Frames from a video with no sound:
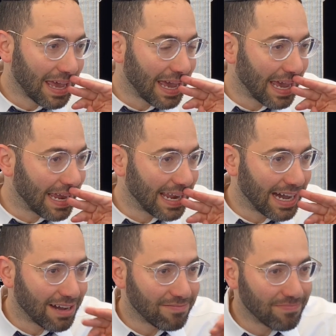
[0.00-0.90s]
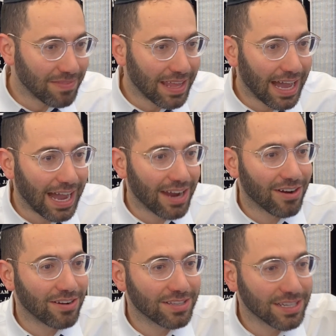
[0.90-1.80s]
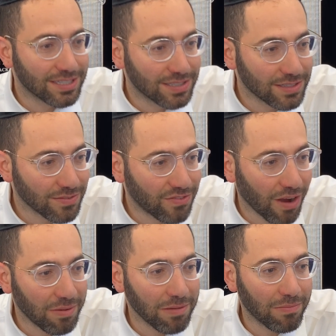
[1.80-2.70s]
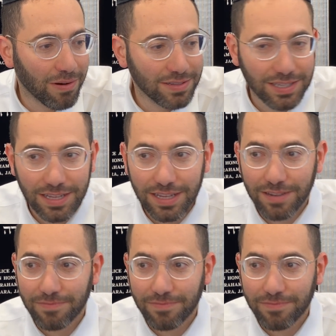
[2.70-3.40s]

And I heard this from him personally